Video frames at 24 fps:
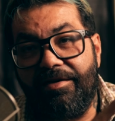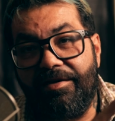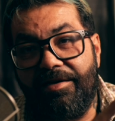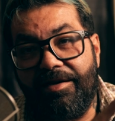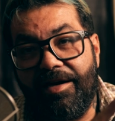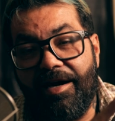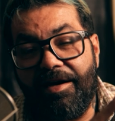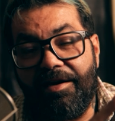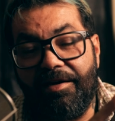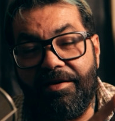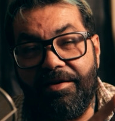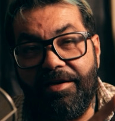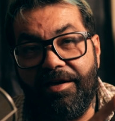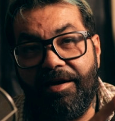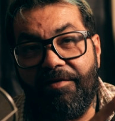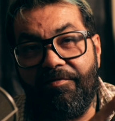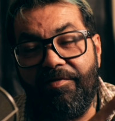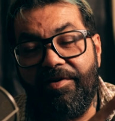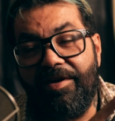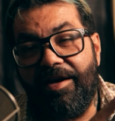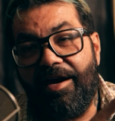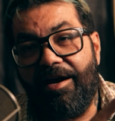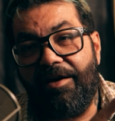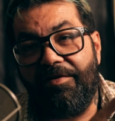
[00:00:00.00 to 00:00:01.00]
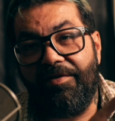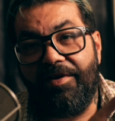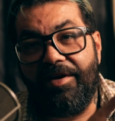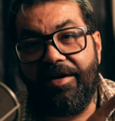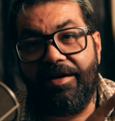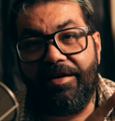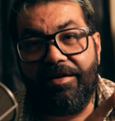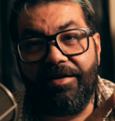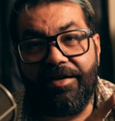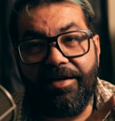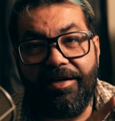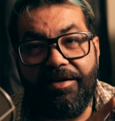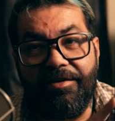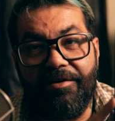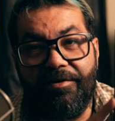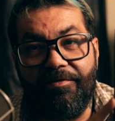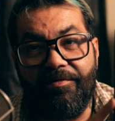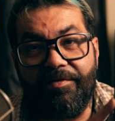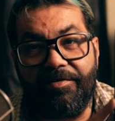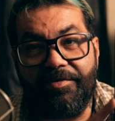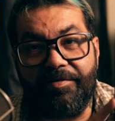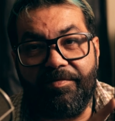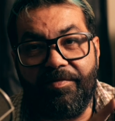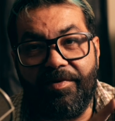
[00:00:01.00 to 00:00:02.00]
kind of every now and then leaned
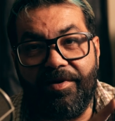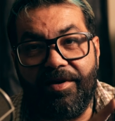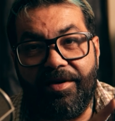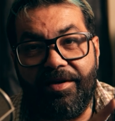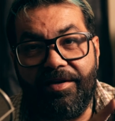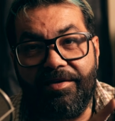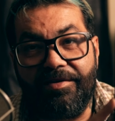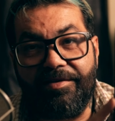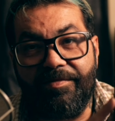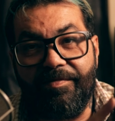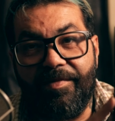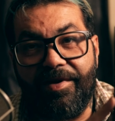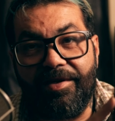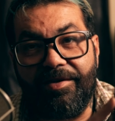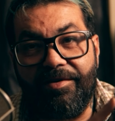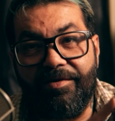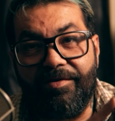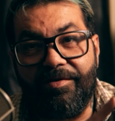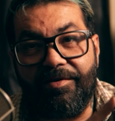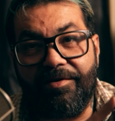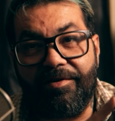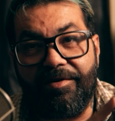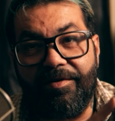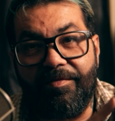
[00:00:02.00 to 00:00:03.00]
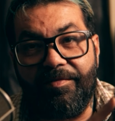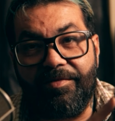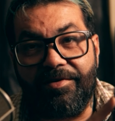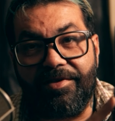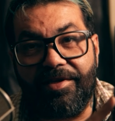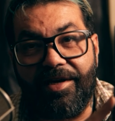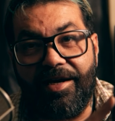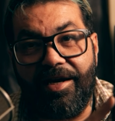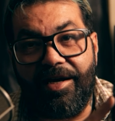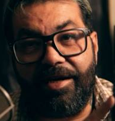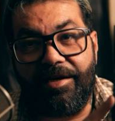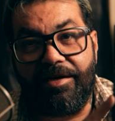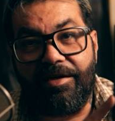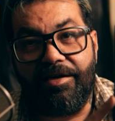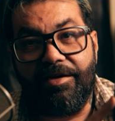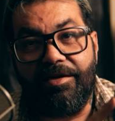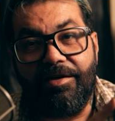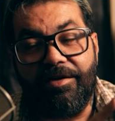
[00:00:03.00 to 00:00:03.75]
over to my daughter and was like,